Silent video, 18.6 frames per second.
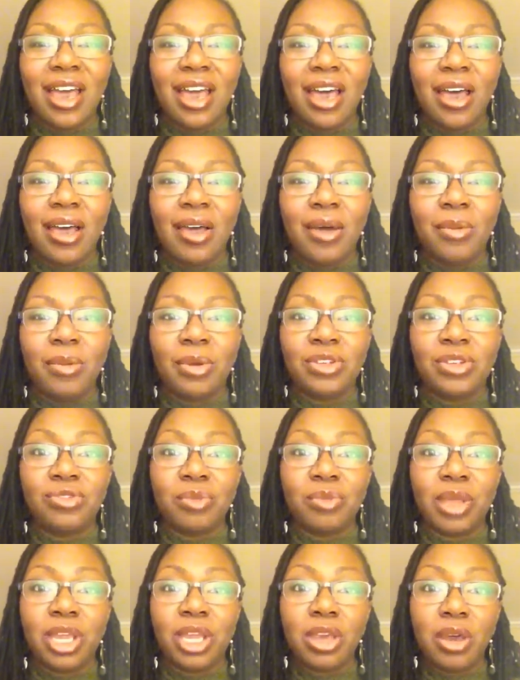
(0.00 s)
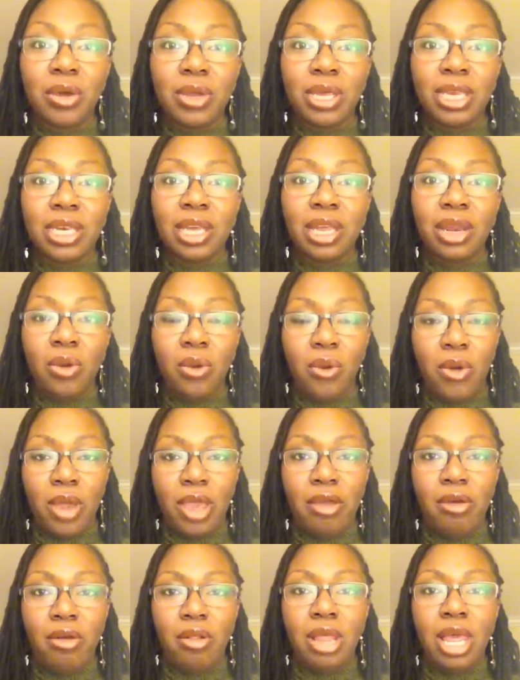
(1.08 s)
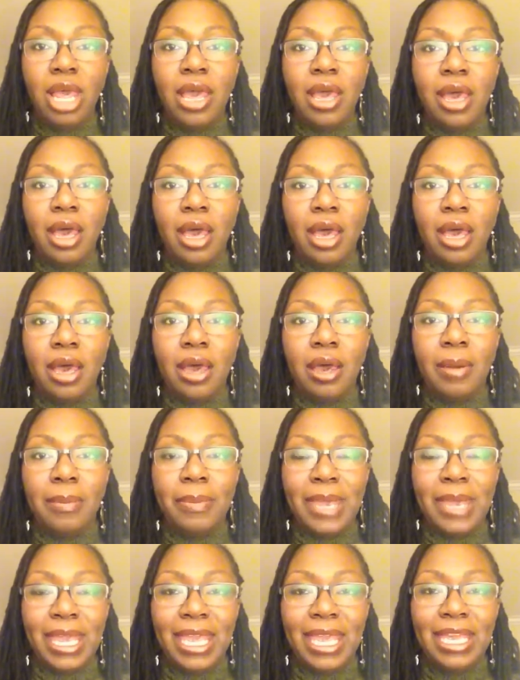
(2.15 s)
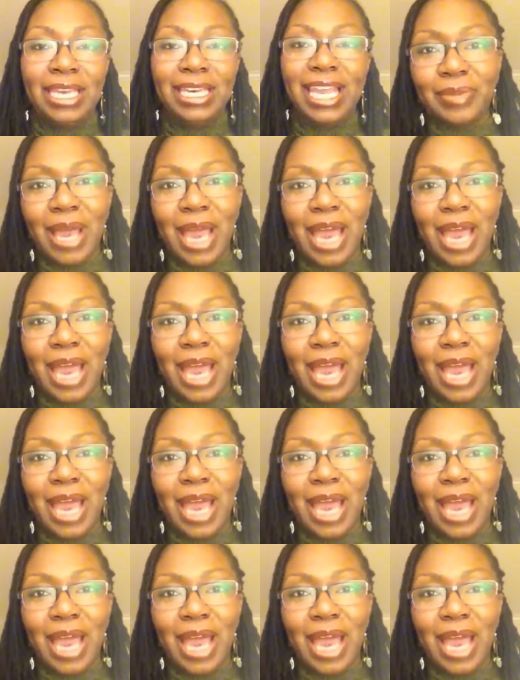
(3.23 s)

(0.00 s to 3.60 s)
was from the coconut oil pin.